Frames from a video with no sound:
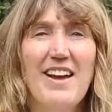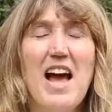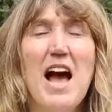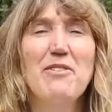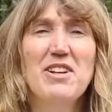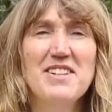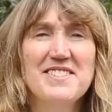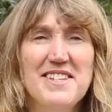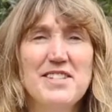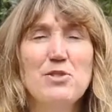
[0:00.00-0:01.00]
Having
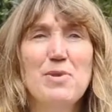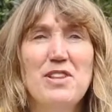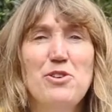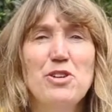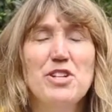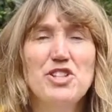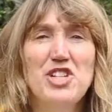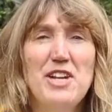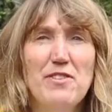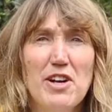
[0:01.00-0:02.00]
considered whether you can
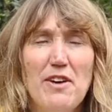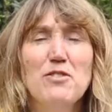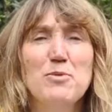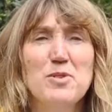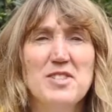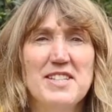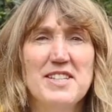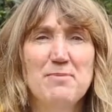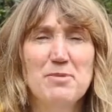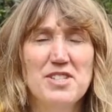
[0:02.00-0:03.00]
achieve a comfortable
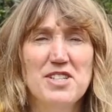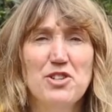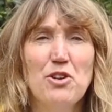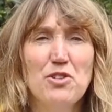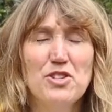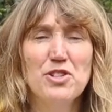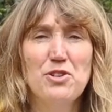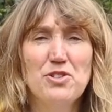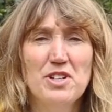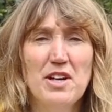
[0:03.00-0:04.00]
sitting position on the
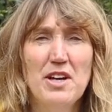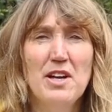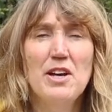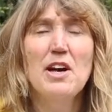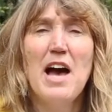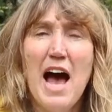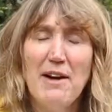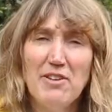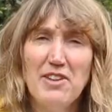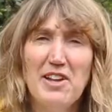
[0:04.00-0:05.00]
scooter,
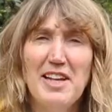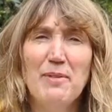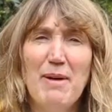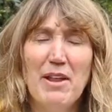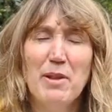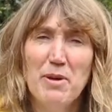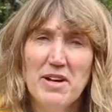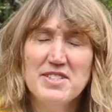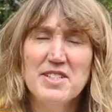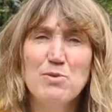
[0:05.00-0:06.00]
have a think about the
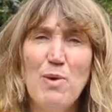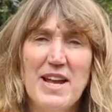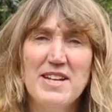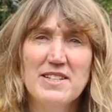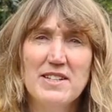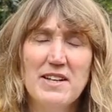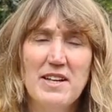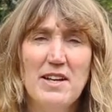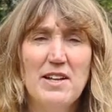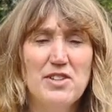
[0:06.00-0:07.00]
person's weight.
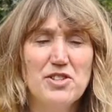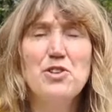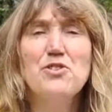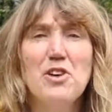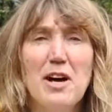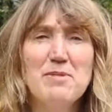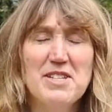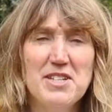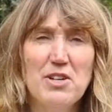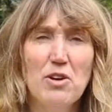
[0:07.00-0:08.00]
The scooter I'm
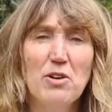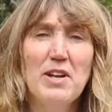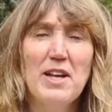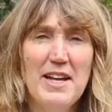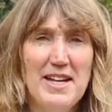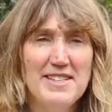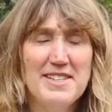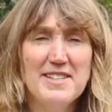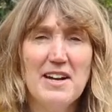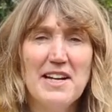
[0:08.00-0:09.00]
sitting on is
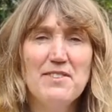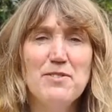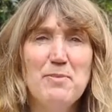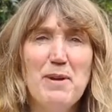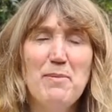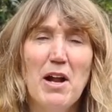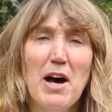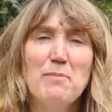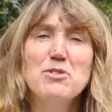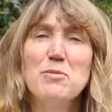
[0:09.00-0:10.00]
designed for people
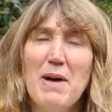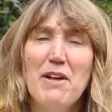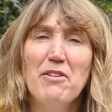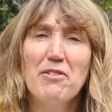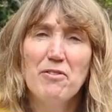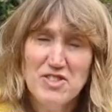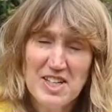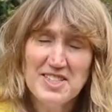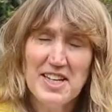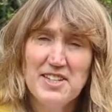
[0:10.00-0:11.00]
up to about
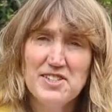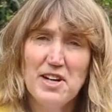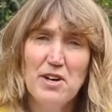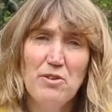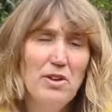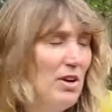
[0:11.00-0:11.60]
16 stone,